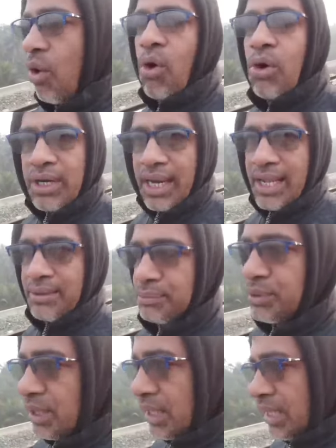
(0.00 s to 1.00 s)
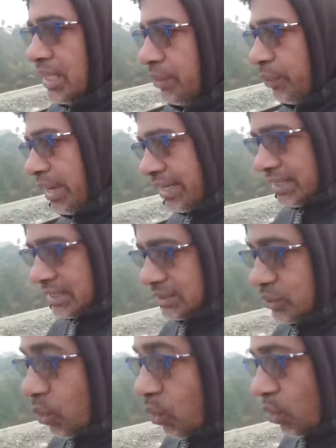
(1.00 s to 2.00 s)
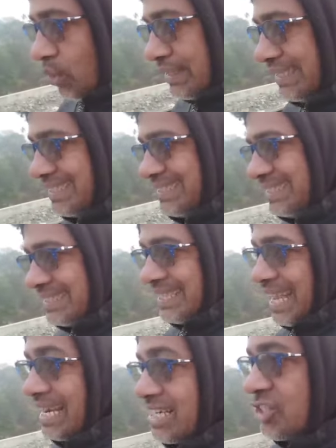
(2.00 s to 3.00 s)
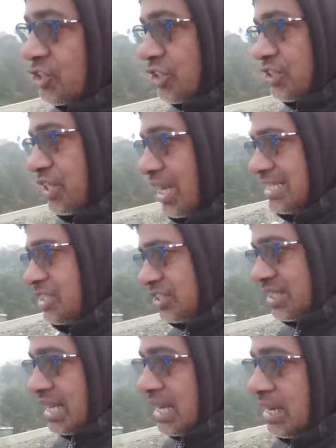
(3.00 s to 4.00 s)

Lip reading: All times you can do this exercise,